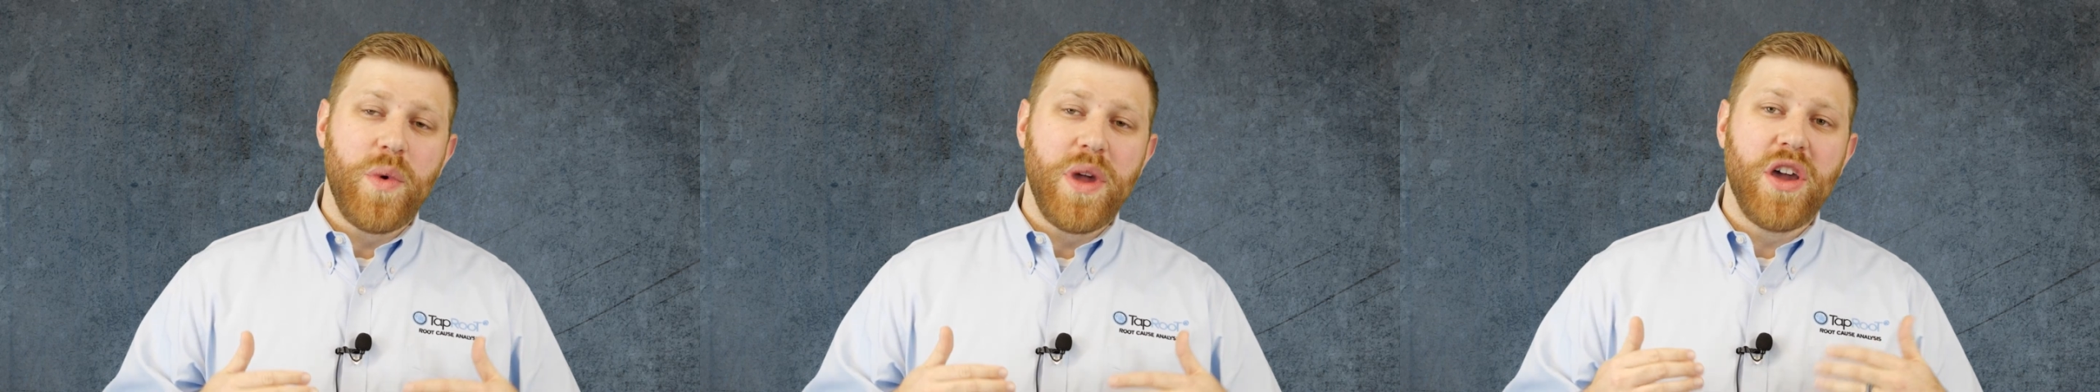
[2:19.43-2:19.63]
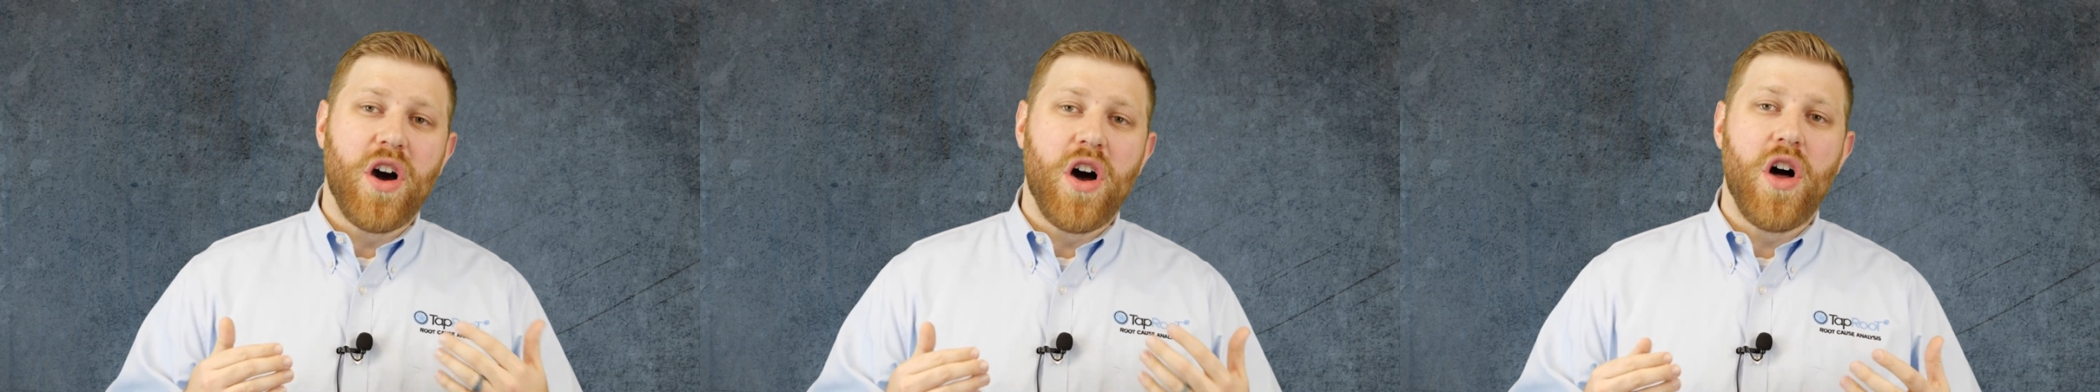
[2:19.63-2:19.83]

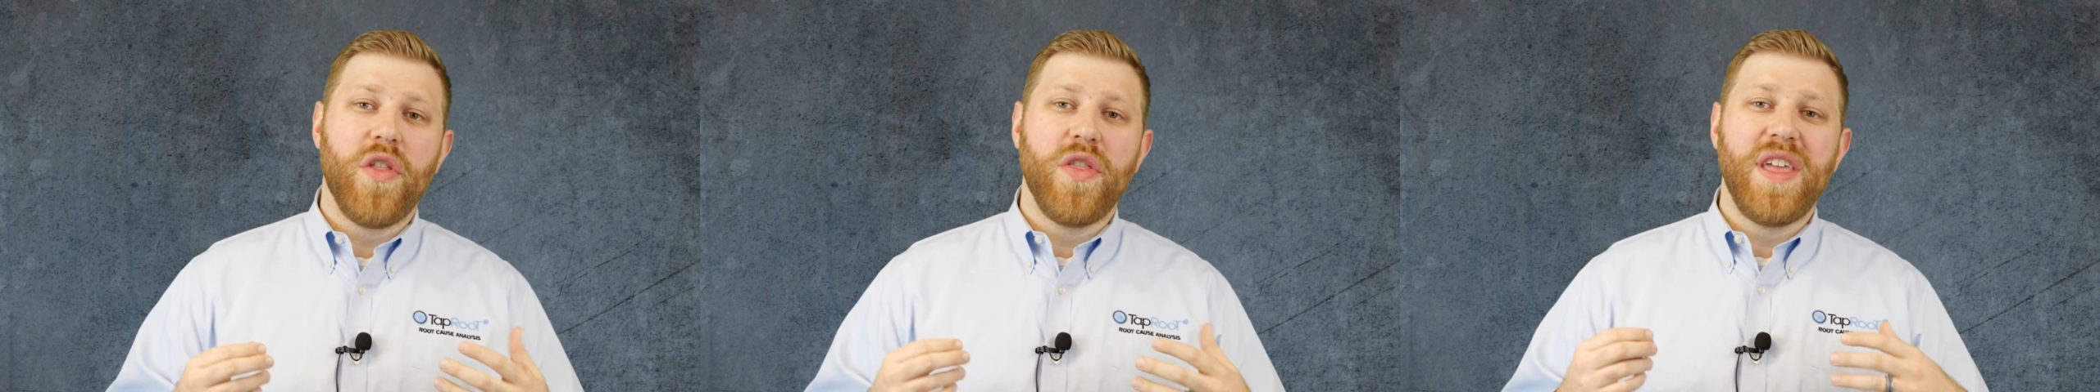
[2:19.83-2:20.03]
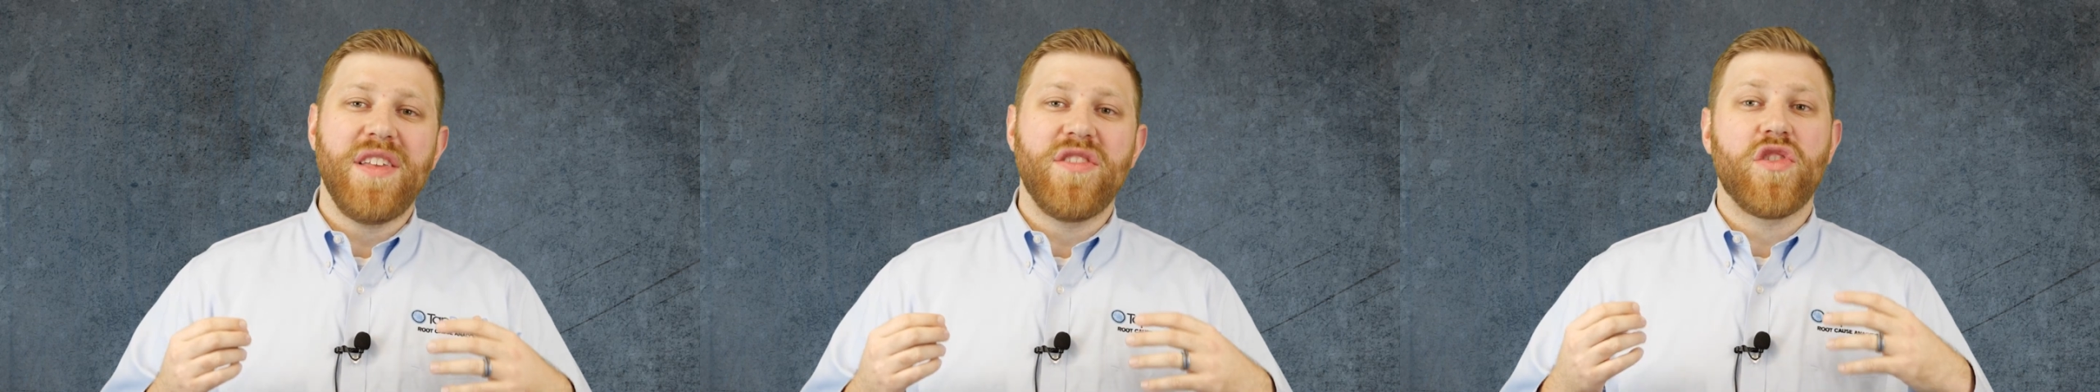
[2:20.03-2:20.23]
we call
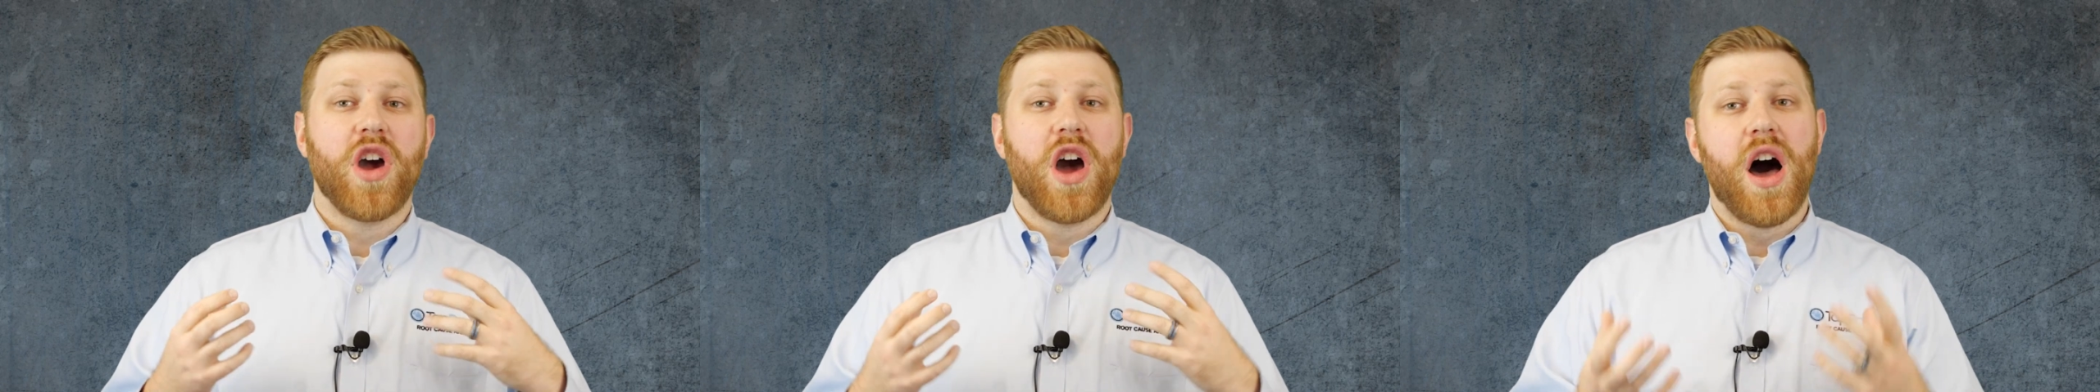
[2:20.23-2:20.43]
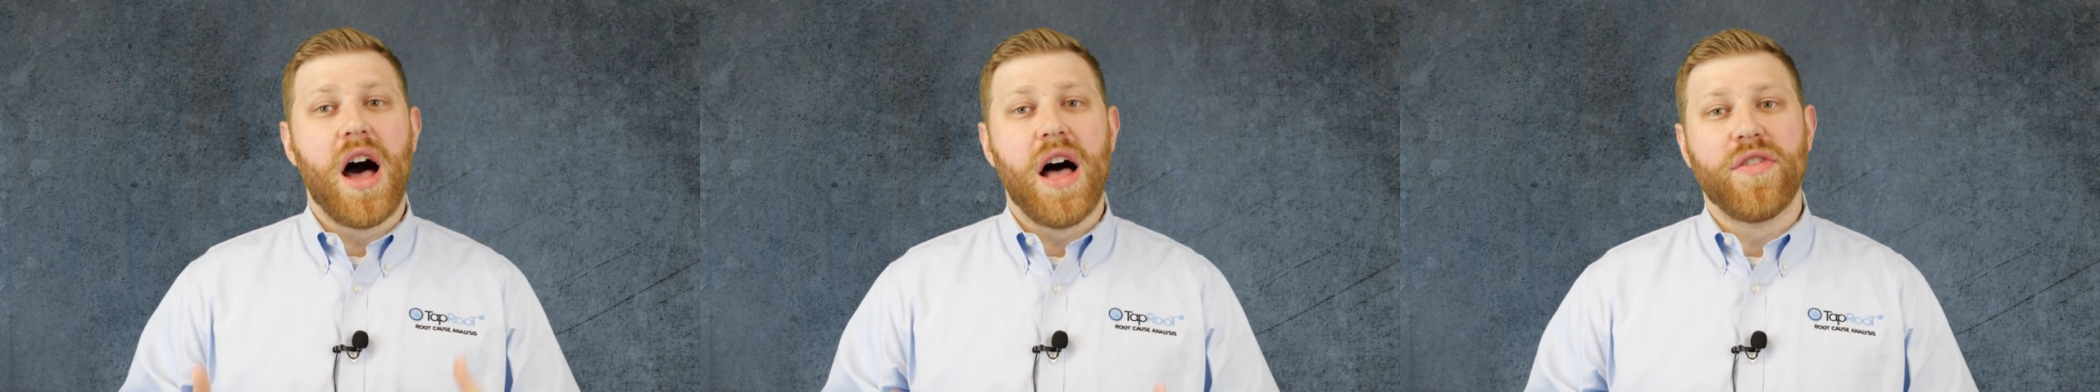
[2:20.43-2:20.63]
these
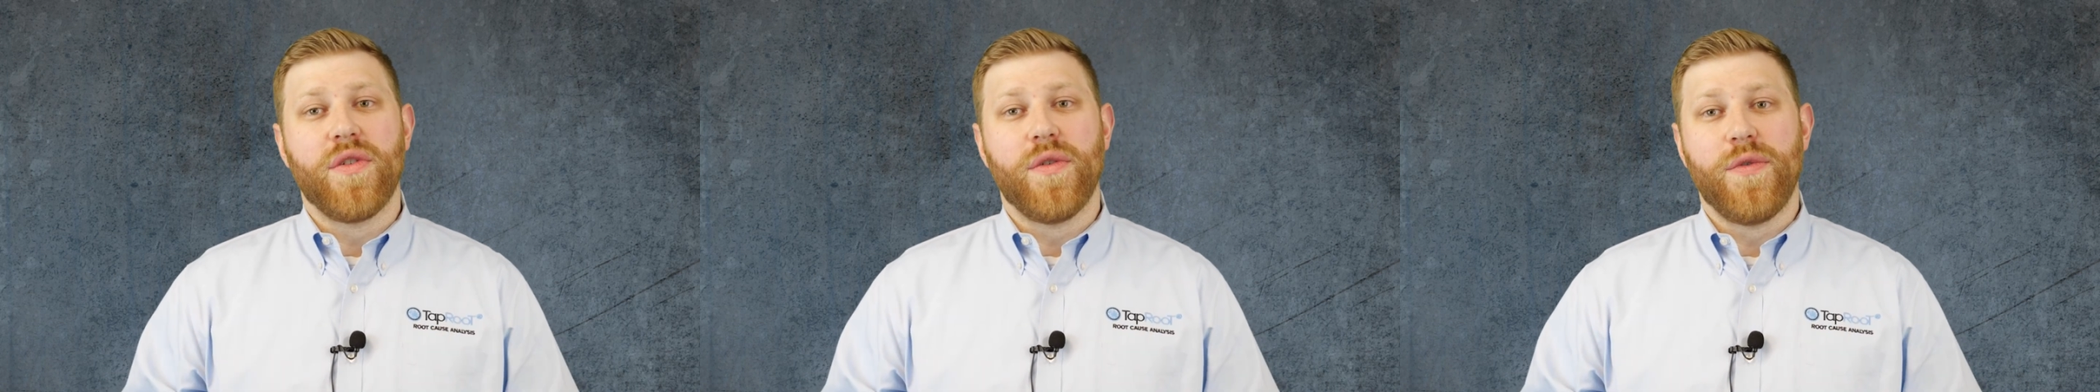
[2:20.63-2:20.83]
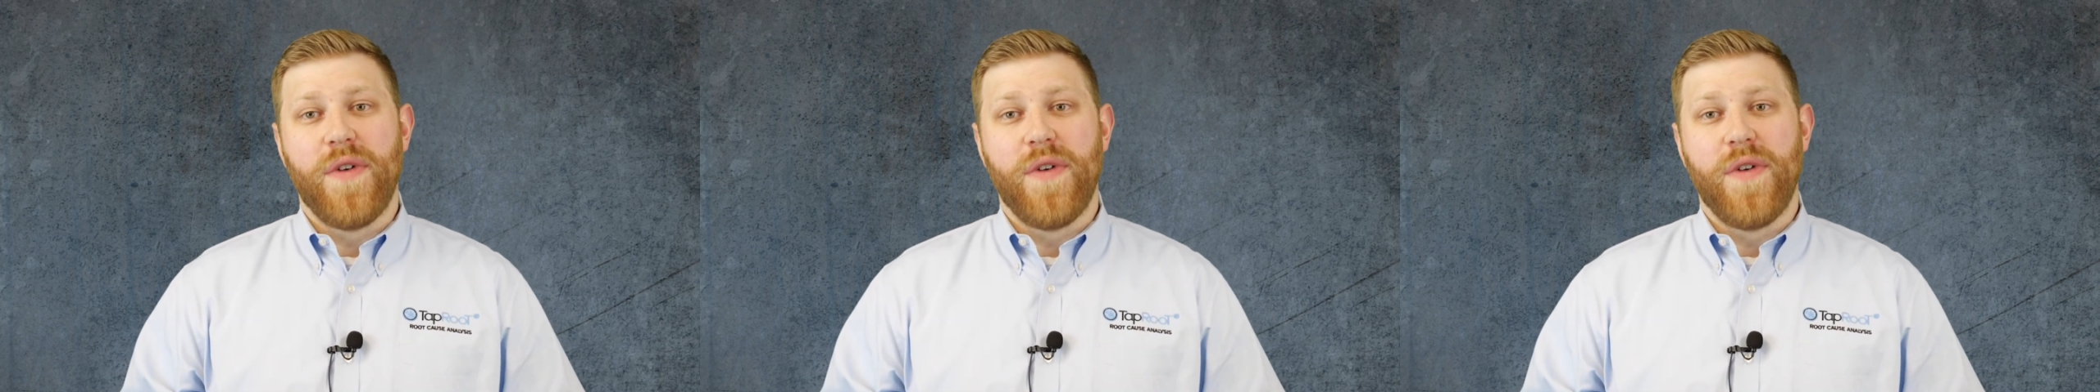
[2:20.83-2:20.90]
causal